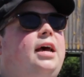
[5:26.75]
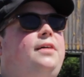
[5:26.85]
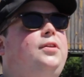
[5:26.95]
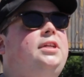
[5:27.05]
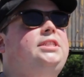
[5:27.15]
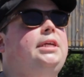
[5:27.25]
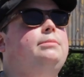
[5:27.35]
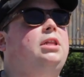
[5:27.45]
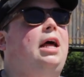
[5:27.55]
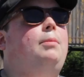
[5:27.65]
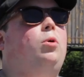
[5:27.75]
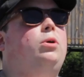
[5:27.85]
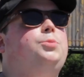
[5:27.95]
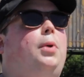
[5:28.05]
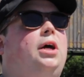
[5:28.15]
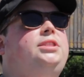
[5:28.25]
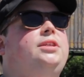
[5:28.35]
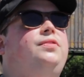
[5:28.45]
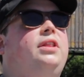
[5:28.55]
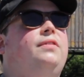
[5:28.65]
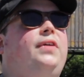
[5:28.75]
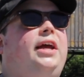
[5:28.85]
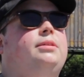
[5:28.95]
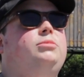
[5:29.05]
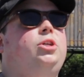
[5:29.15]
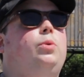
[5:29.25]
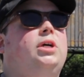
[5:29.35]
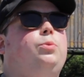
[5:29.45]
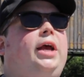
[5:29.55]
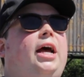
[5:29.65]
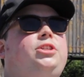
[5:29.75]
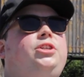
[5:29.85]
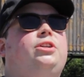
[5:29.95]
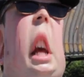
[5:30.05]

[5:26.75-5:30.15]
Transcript: definitely seems a lot more responsive than the Phantom two was. And we actually...